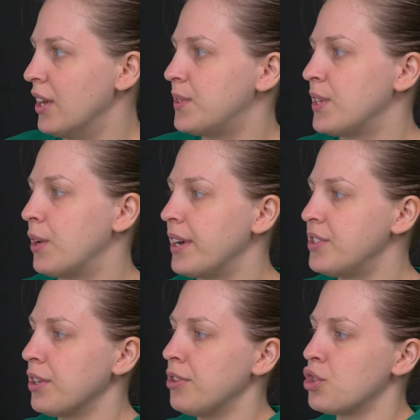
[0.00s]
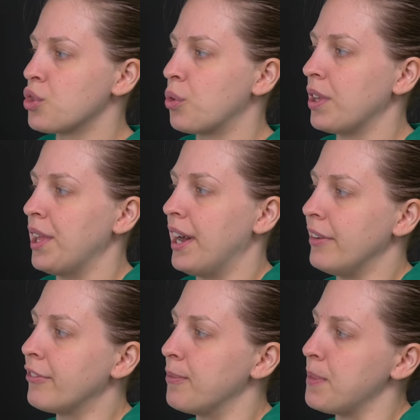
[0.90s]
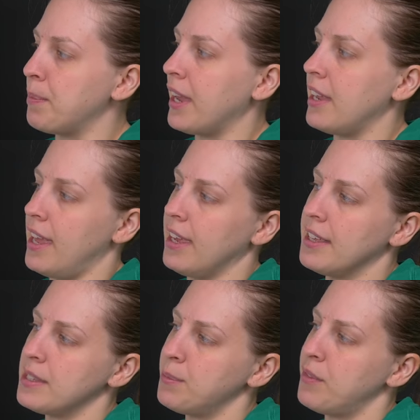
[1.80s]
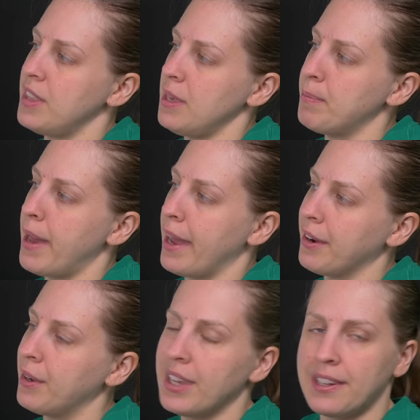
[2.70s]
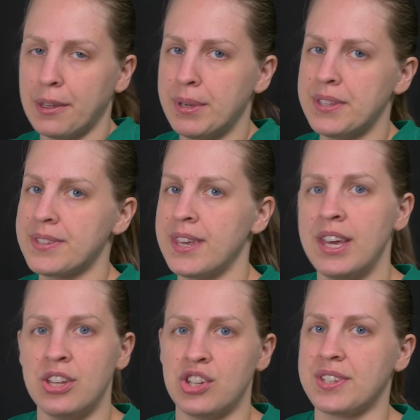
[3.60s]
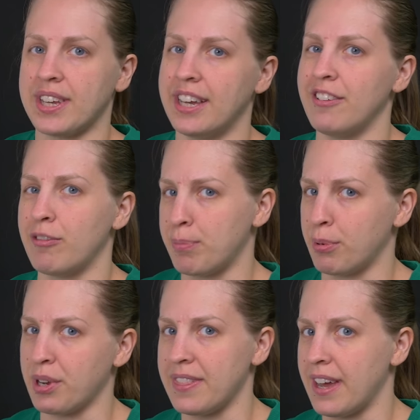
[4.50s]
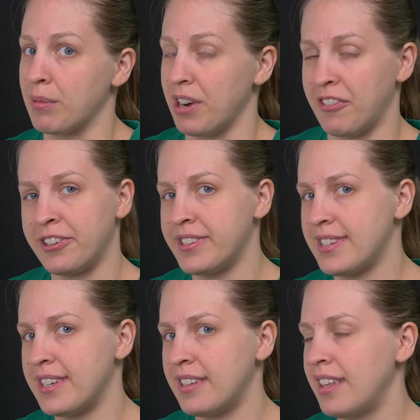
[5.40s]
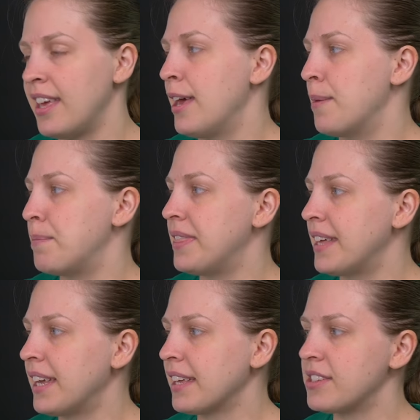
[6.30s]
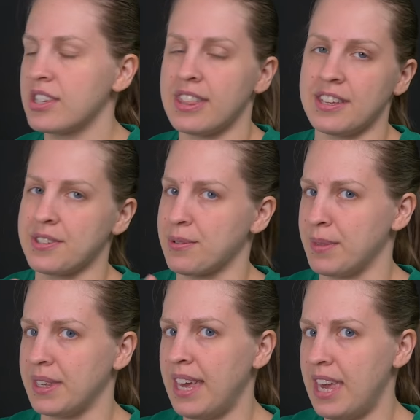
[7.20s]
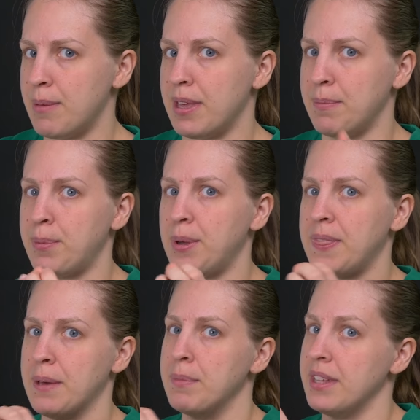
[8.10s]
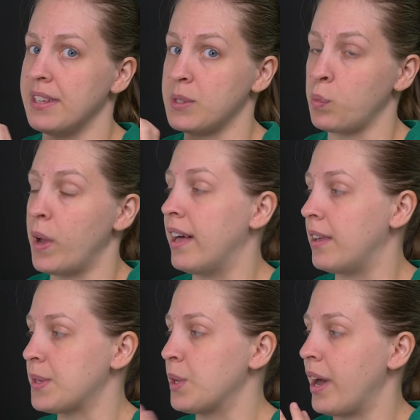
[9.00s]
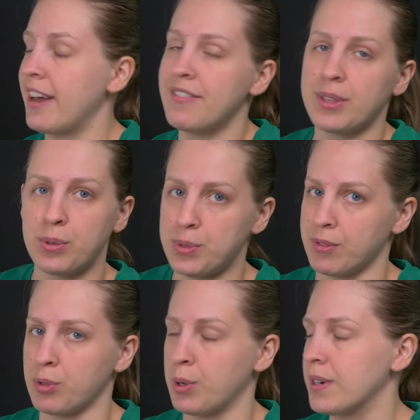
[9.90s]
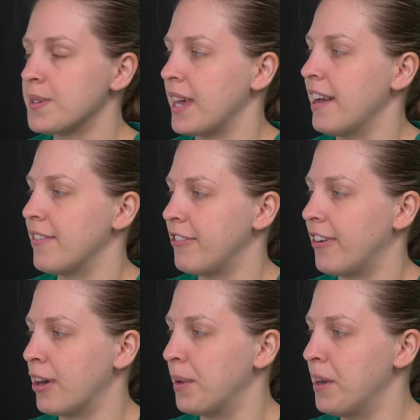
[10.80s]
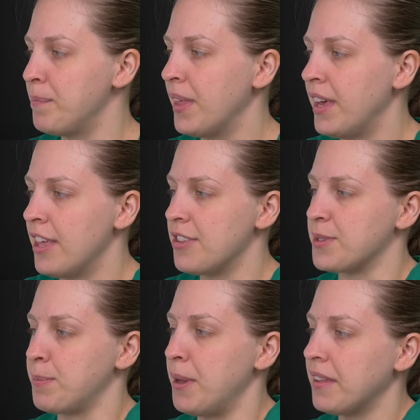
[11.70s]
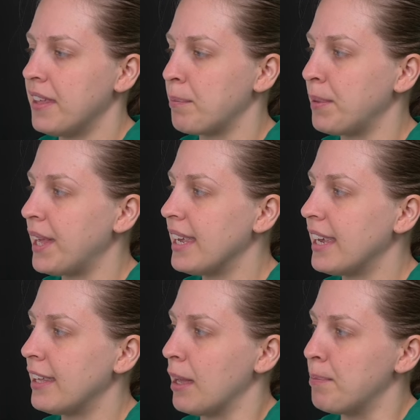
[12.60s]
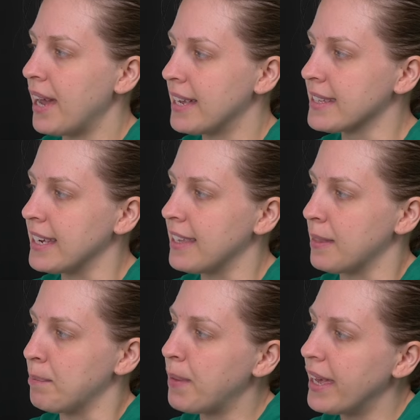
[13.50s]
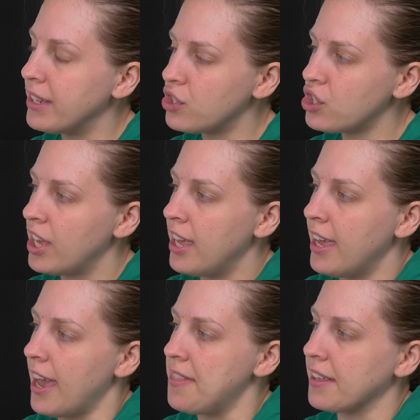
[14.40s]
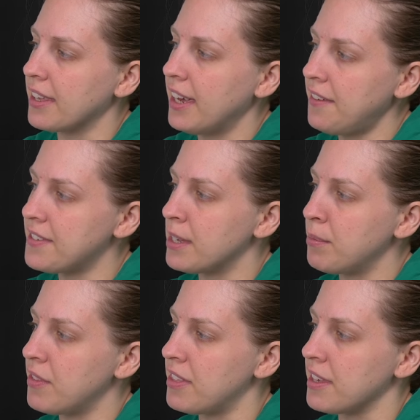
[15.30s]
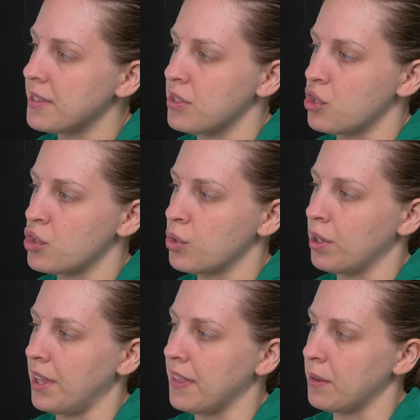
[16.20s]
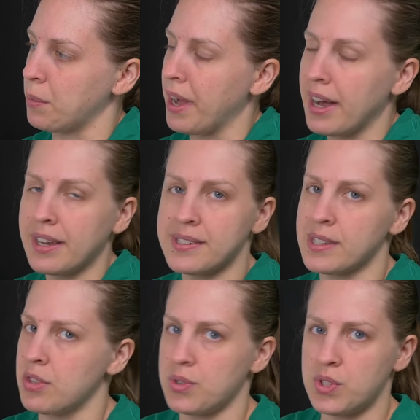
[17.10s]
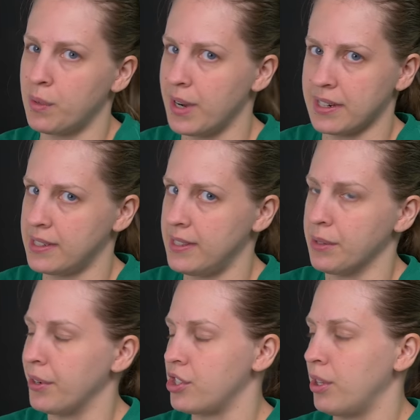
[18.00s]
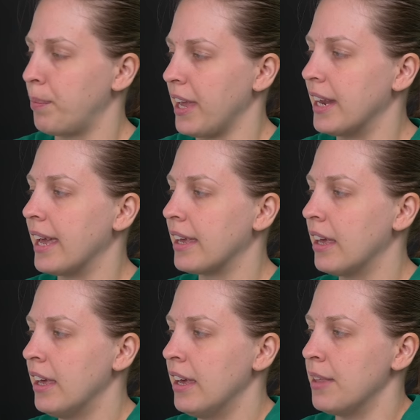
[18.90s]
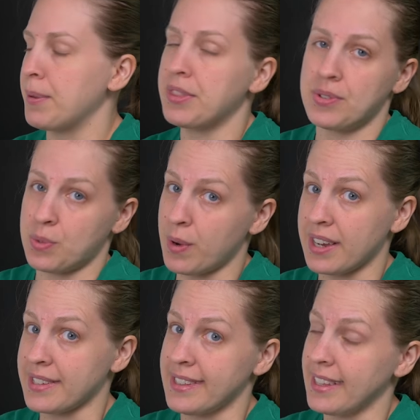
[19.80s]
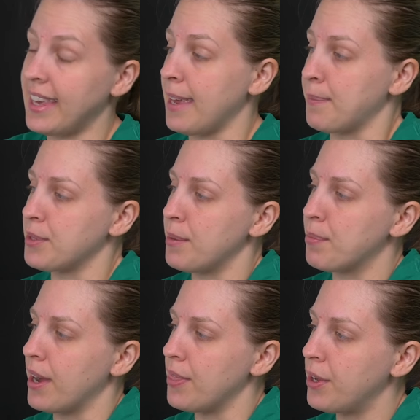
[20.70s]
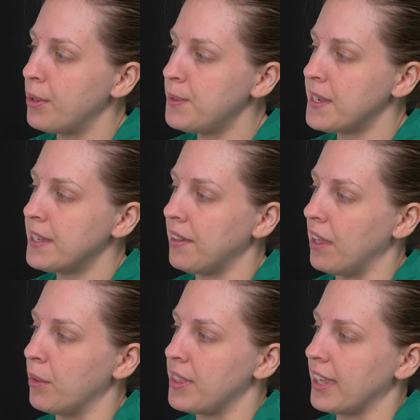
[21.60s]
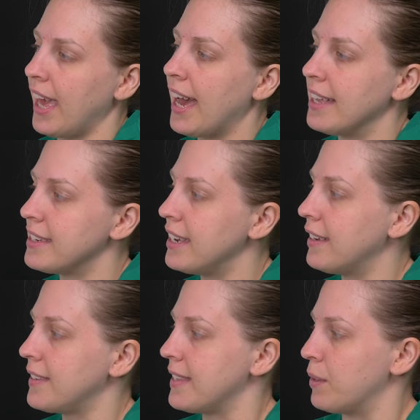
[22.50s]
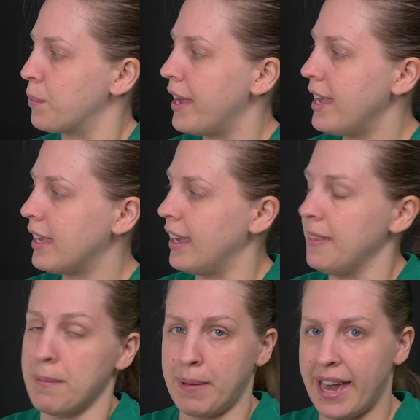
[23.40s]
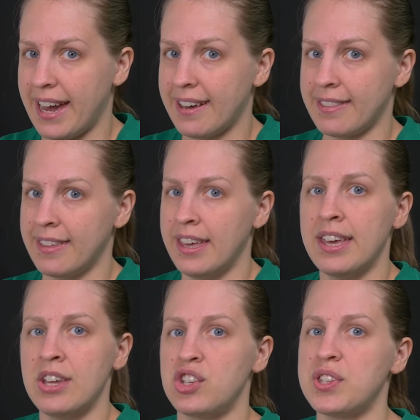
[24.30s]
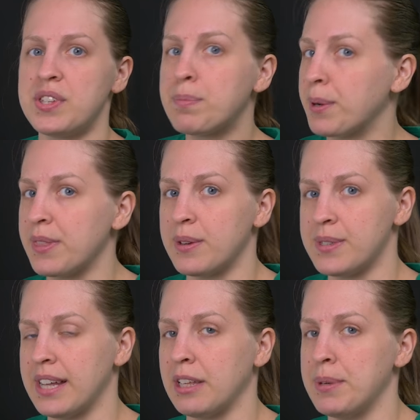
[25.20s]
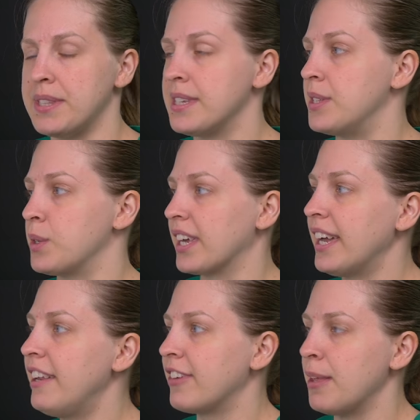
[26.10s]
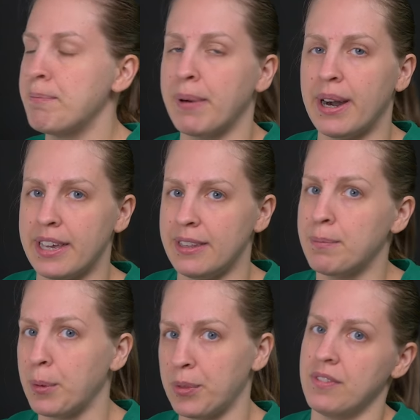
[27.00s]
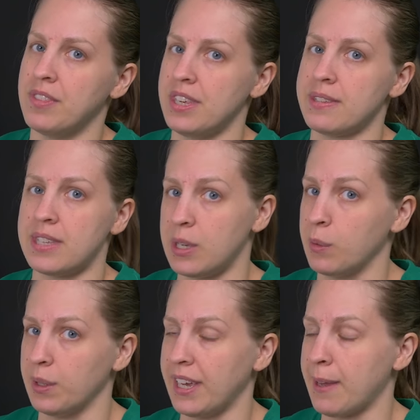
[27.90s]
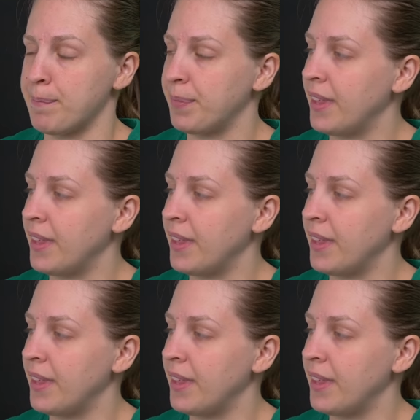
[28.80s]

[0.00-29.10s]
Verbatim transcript: So I took the shoreline from the painting and some of the background elements just to kind of bring that reference in, but then I took things from the game and put them in as well. So I have the goose, of course, I have the farmer, there's a picnic blanket, a basket, the bench, and then kind of some of the things on the shore like the rocks. There's no rocks in the original painting, but there's rocks in the game. So I brought those in along with the cattails and the rake and the path just to bring those elements in, so I kind of combine both of these equally.